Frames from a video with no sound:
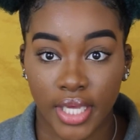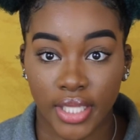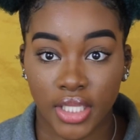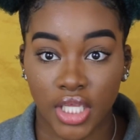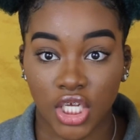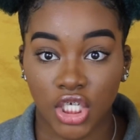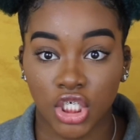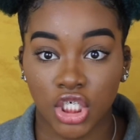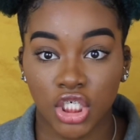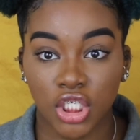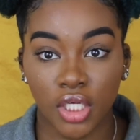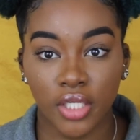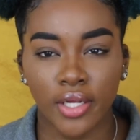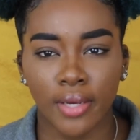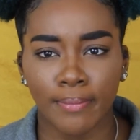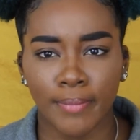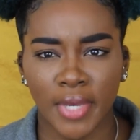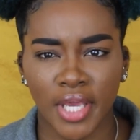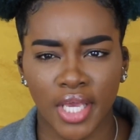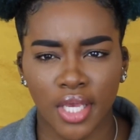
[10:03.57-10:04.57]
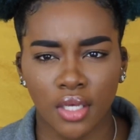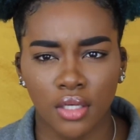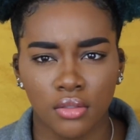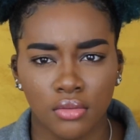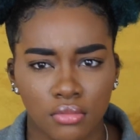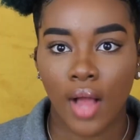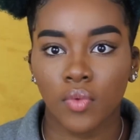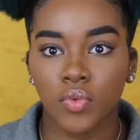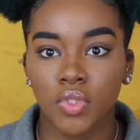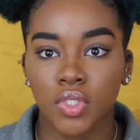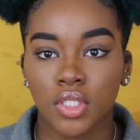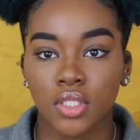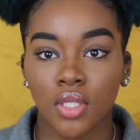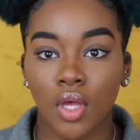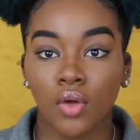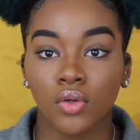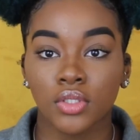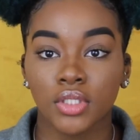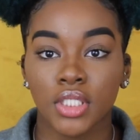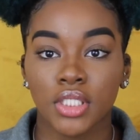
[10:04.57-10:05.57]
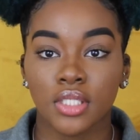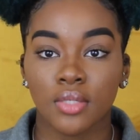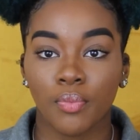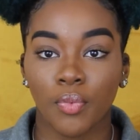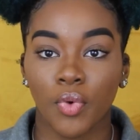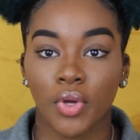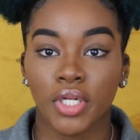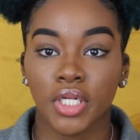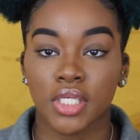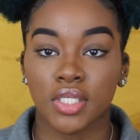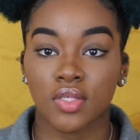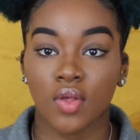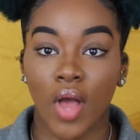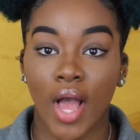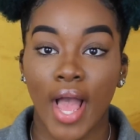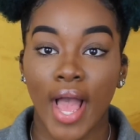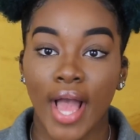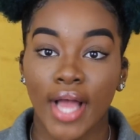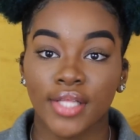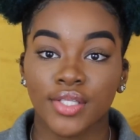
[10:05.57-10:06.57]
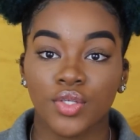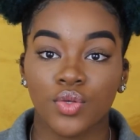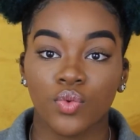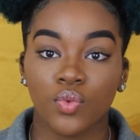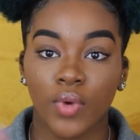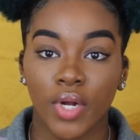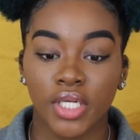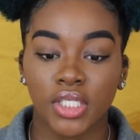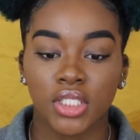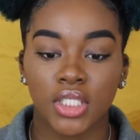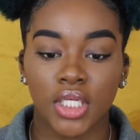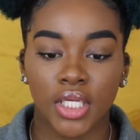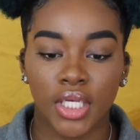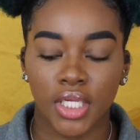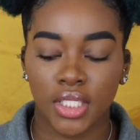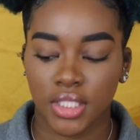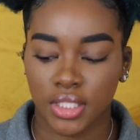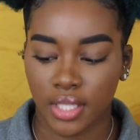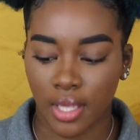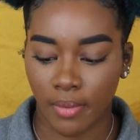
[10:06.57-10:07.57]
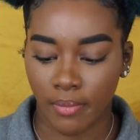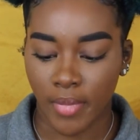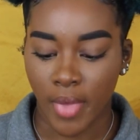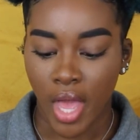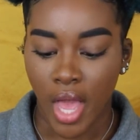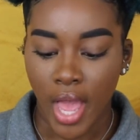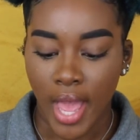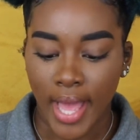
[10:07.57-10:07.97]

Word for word: that they shouldn't be. I was so disappointed so I had to rush and get some